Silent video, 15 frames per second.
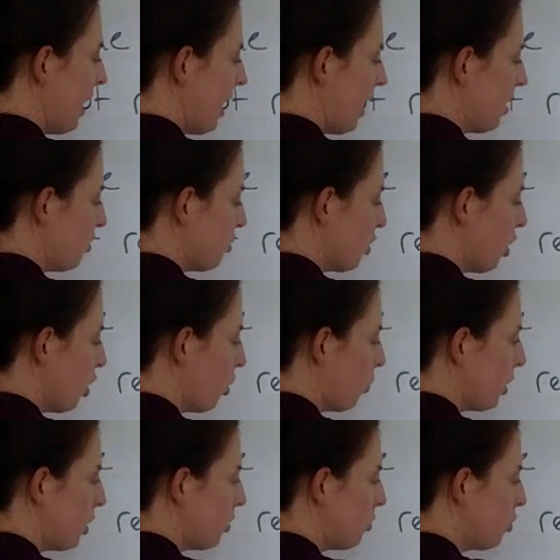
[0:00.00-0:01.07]
And so
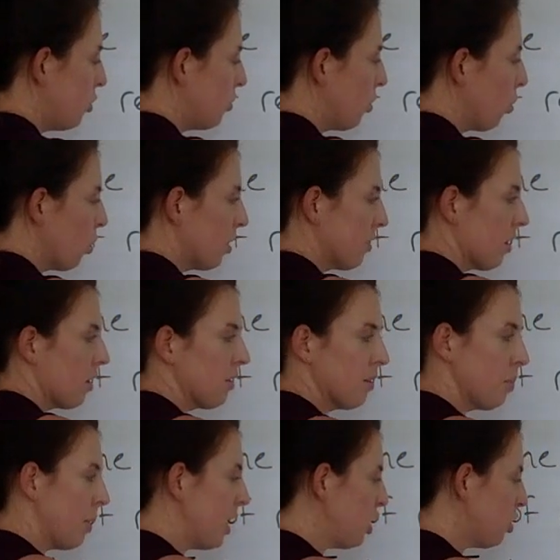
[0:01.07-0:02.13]
when you do the horizontal
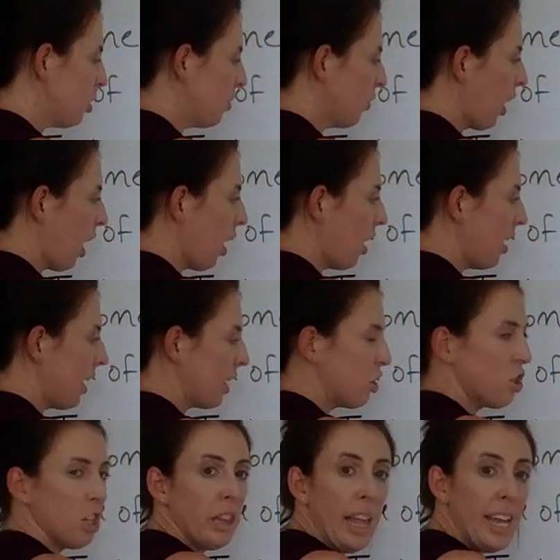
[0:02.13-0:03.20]
summation, you've got an
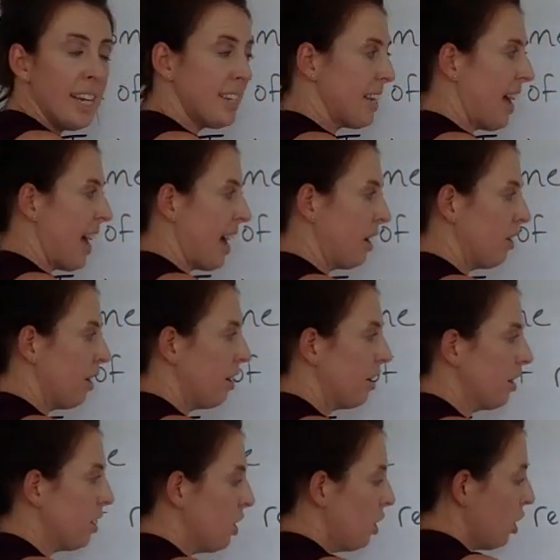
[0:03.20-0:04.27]
extra leg to add
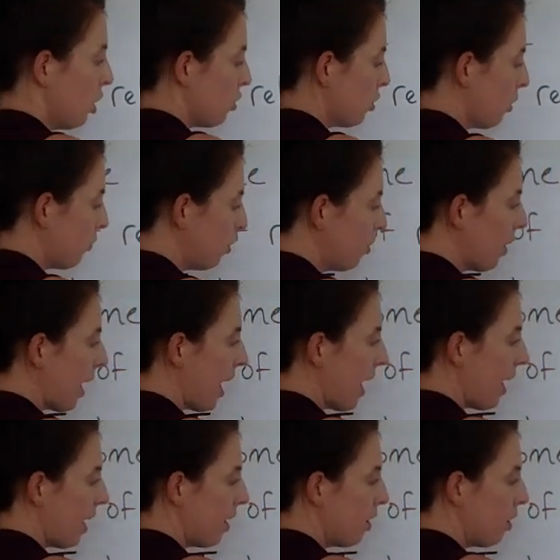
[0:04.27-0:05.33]
along. So if you
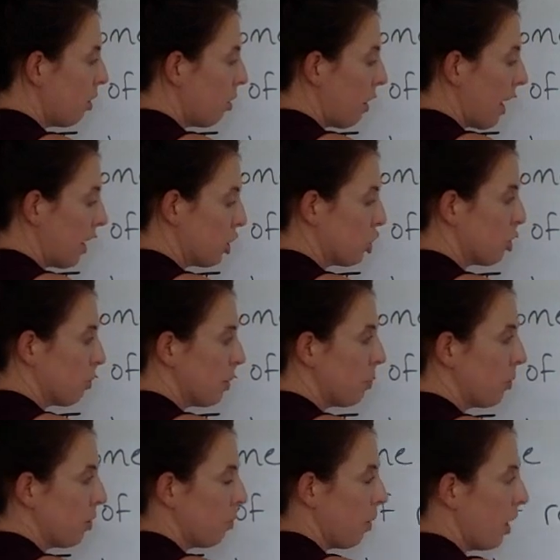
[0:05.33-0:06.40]
add extra
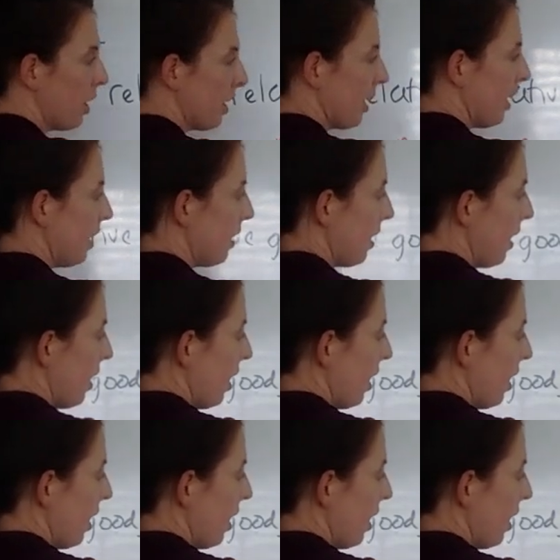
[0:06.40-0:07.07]
people to the market